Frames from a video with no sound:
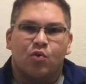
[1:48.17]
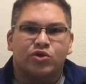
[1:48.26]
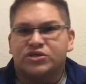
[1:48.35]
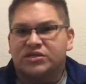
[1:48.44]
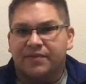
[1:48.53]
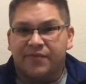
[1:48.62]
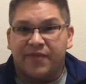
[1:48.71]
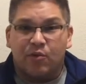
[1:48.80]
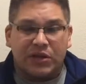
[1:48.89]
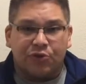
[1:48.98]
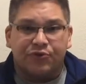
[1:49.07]
which is something
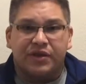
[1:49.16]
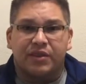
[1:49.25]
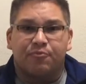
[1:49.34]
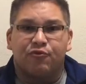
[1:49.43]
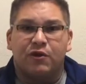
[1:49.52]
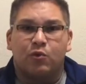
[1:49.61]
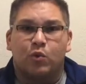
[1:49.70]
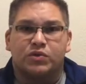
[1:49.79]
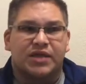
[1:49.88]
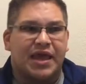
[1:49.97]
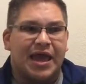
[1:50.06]
that we learned in the
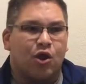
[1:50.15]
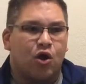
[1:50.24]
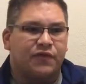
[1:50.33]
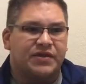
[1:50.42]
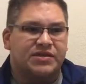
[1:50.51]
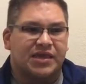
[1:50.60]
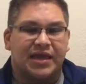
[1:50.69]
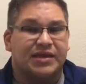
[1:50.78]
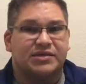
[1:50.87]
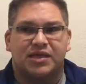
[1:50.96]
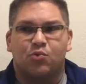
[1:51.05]
prequels. They had all these kids.